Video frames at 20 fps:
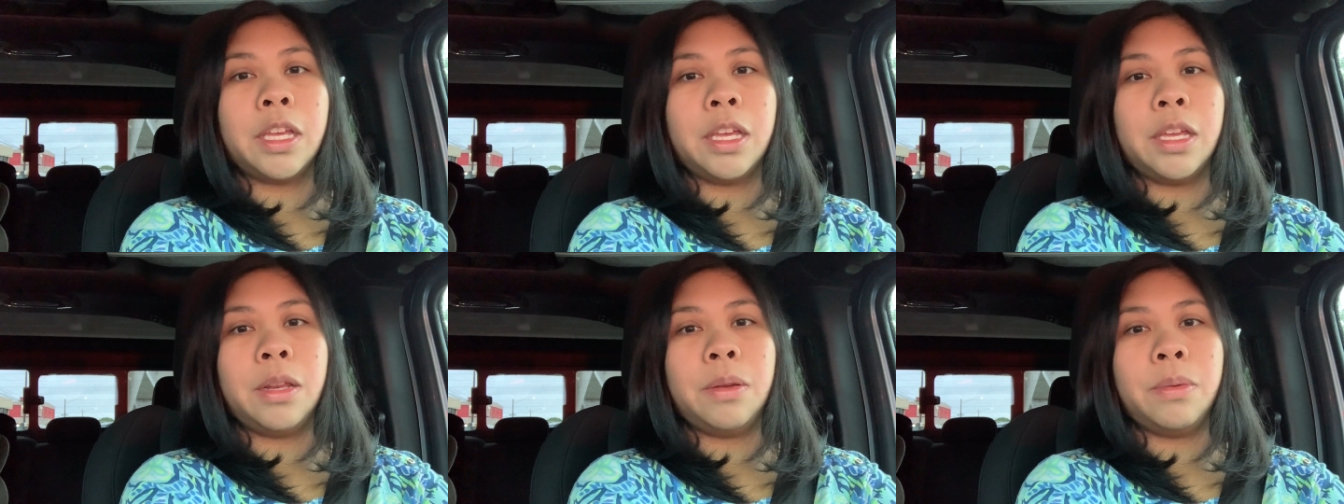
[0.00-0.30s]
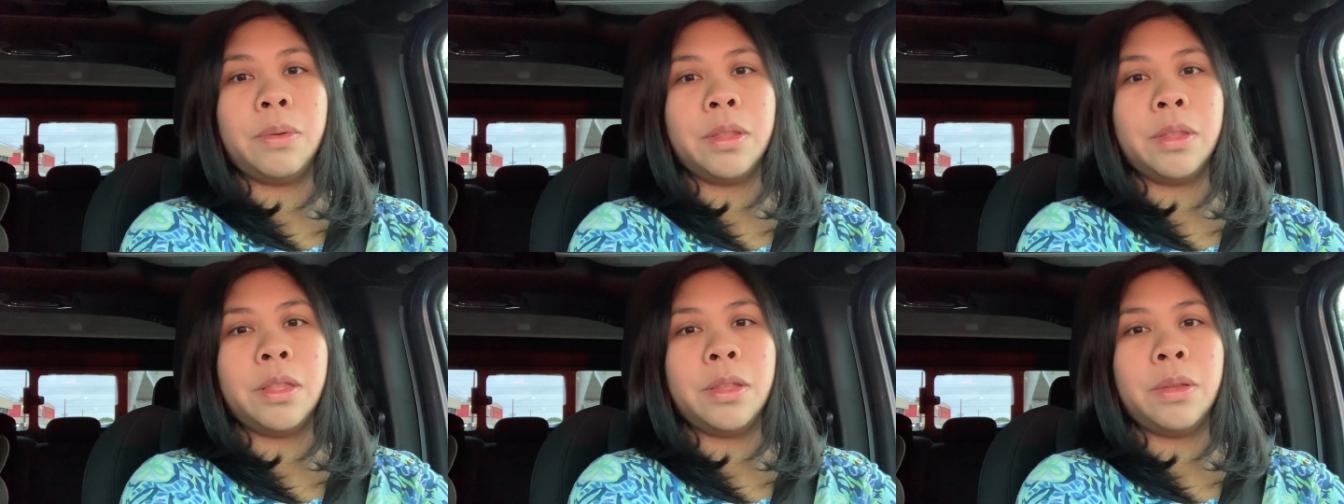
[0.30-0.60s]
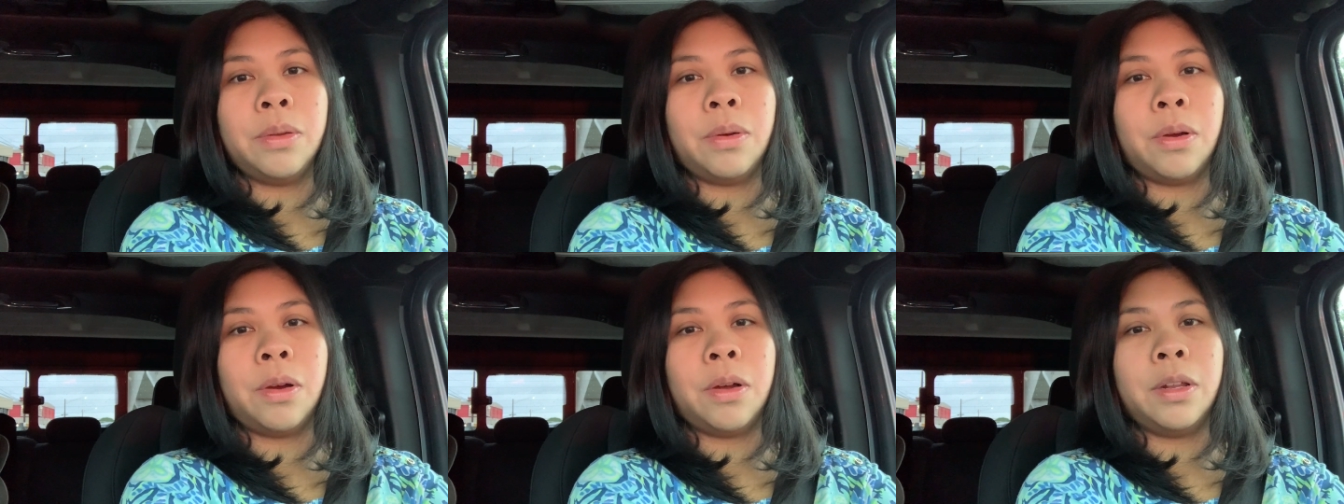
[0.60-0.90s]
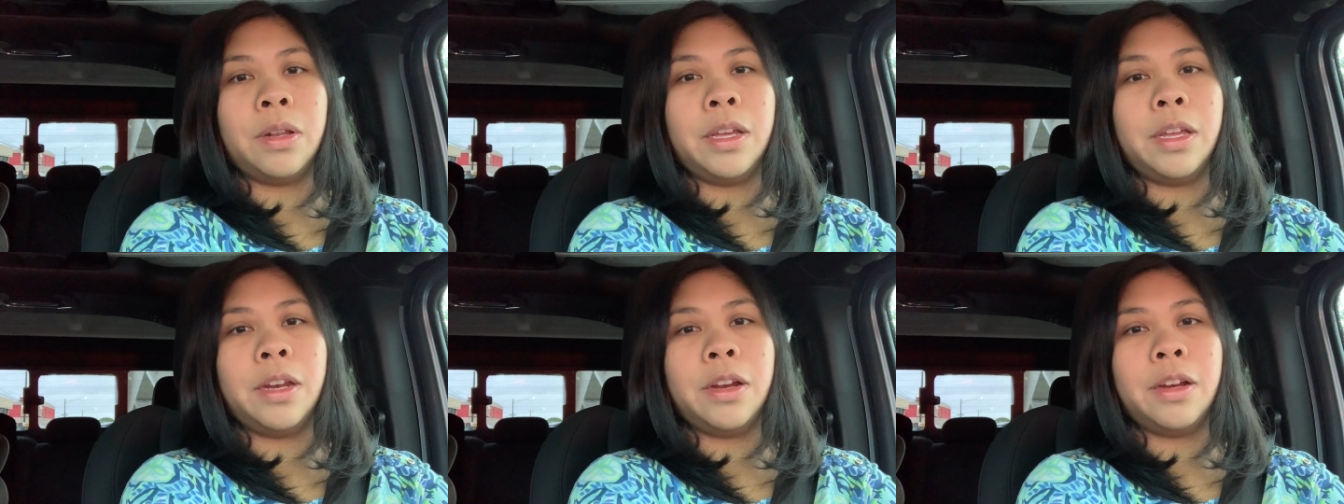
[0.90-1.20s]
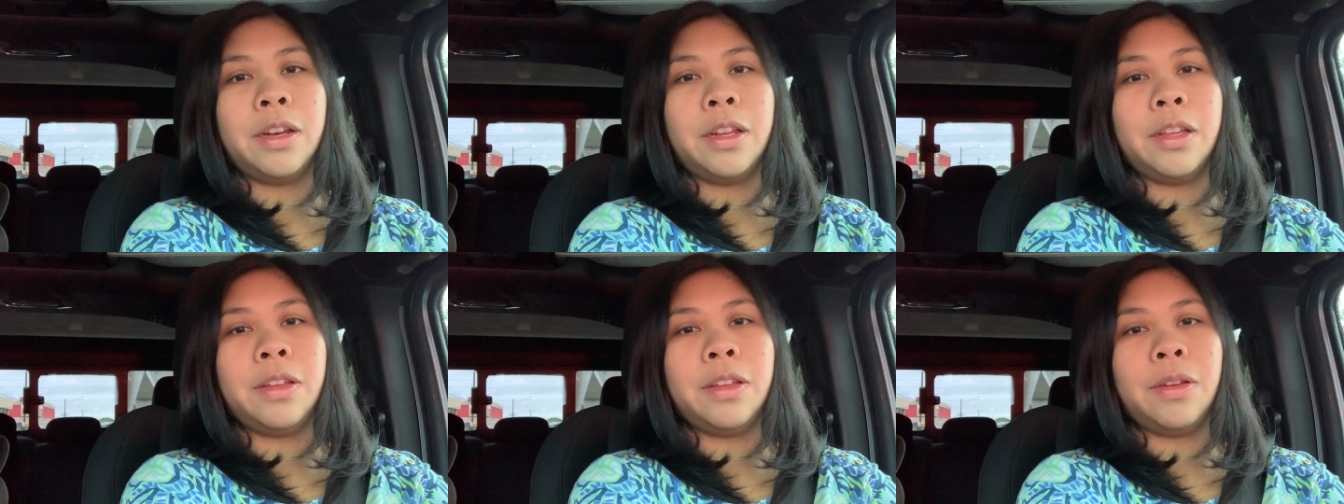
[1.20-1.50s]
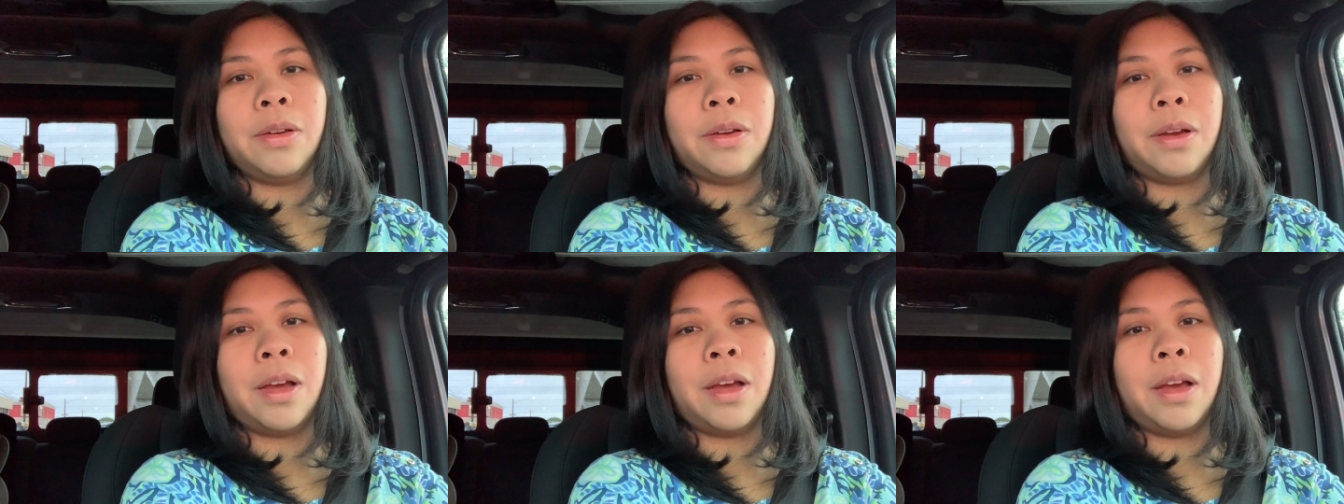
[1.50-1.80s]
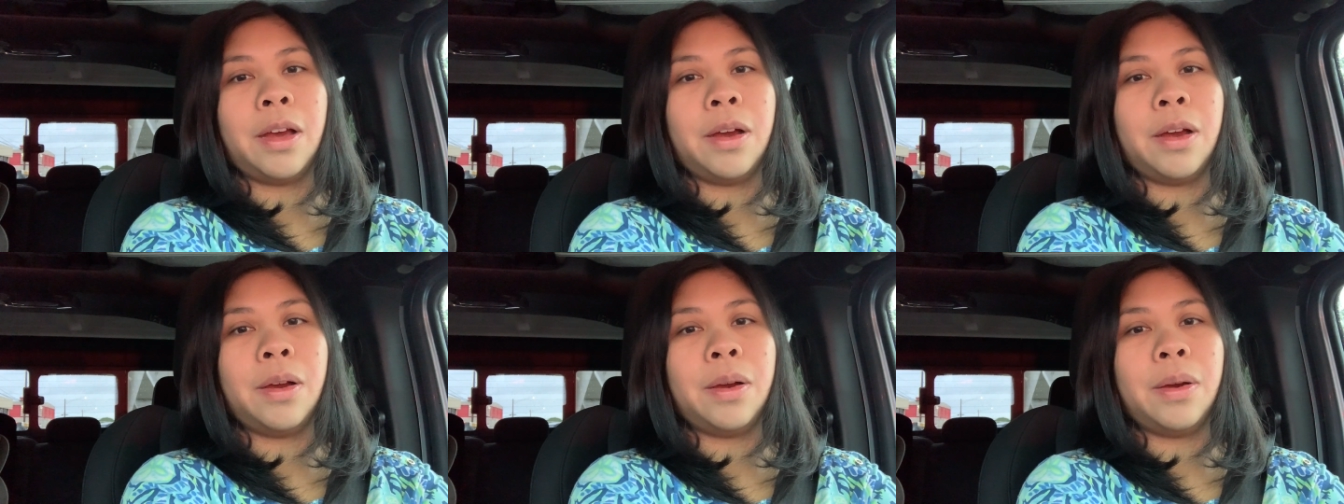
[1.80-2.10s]
in with you all later and let you know
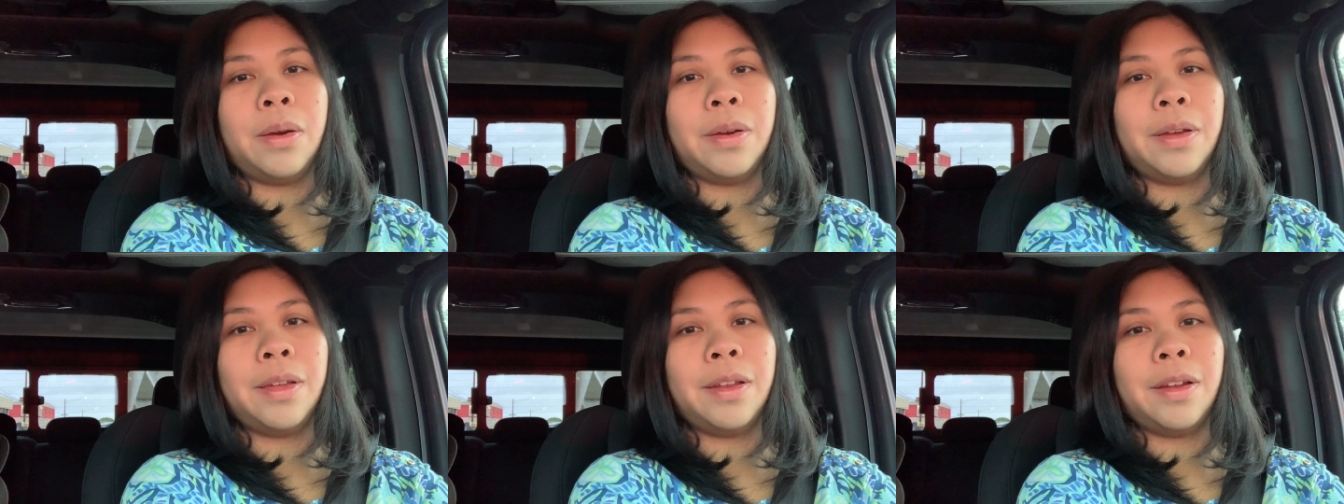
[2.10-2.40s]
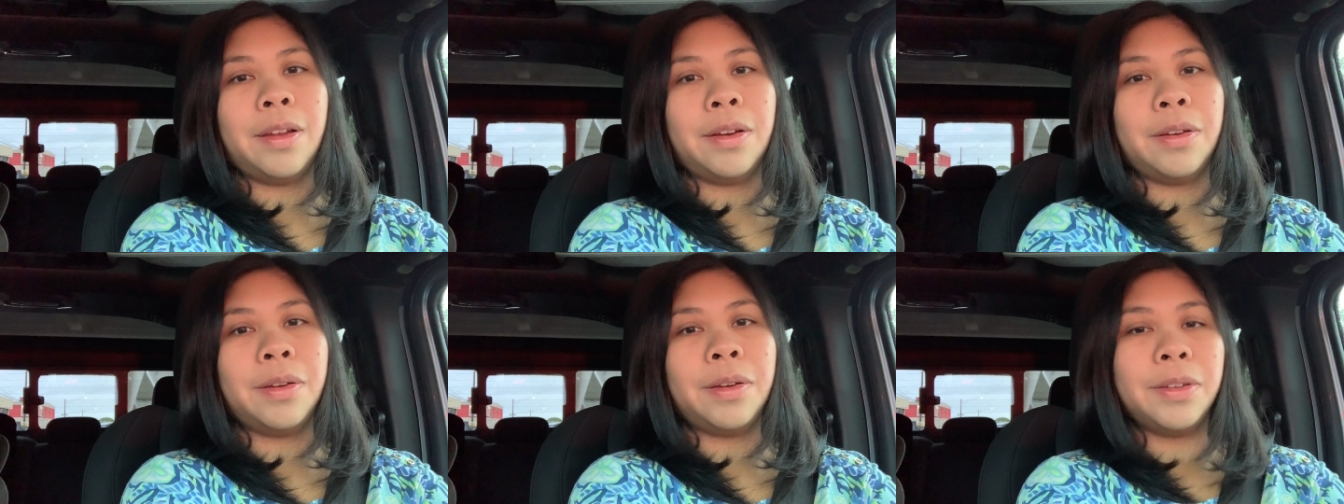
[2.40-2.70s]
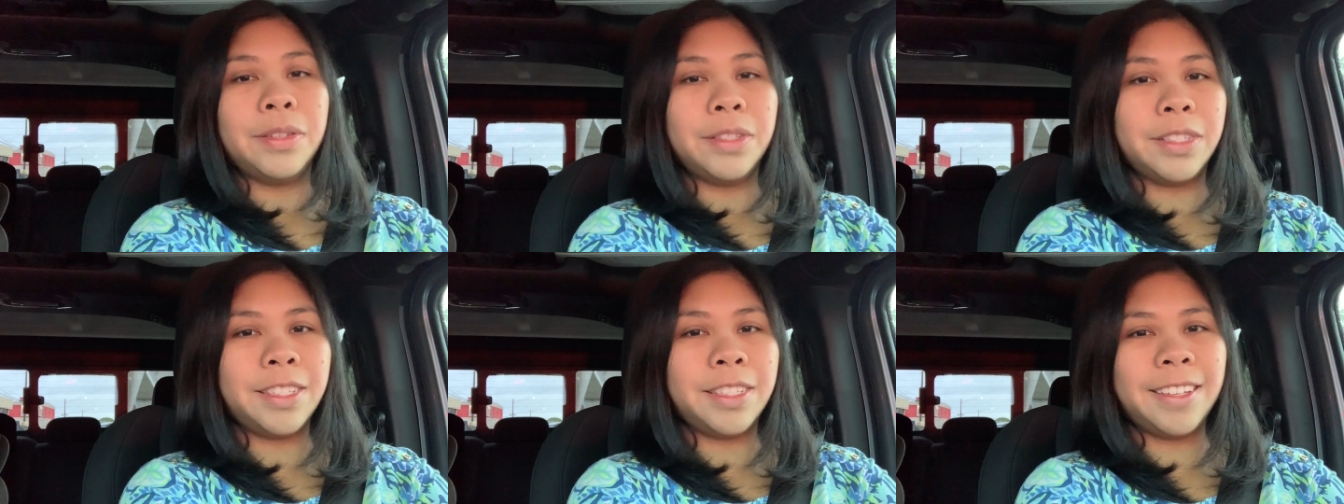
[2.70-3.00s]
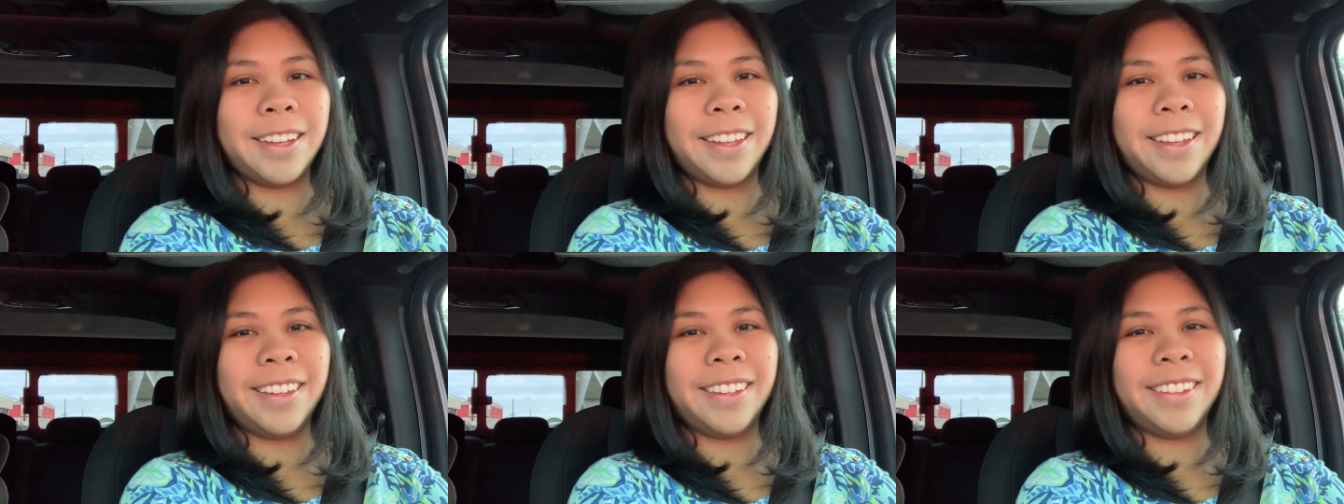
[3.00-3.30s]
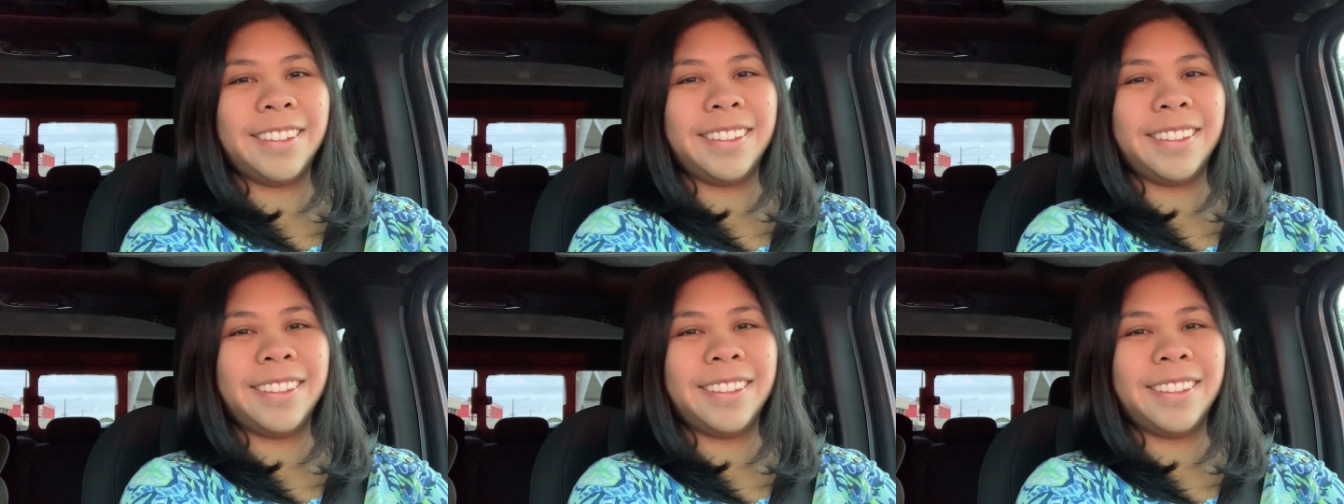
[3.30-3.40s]
how it all goes today.